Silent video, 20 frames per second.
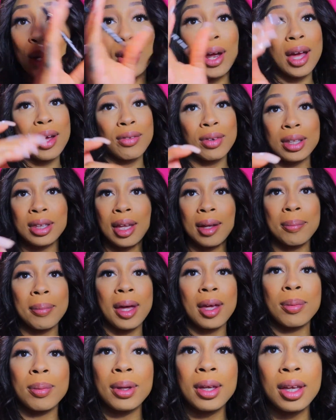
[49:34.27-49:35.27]
hear everything,
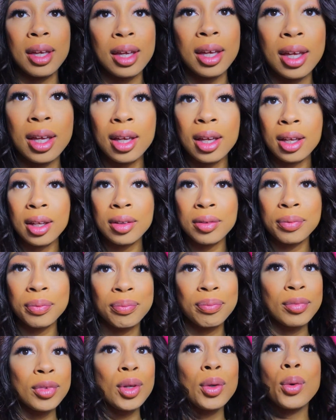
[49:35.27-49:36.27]
baby.
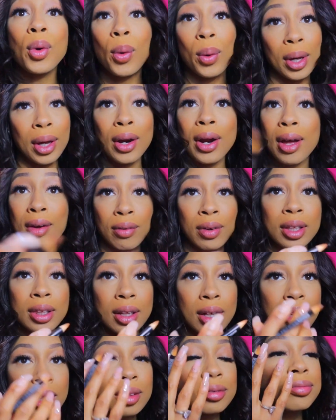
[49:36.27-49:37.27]
You gonna hear
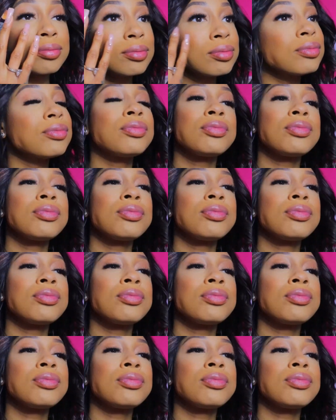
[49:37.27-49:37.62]
everything.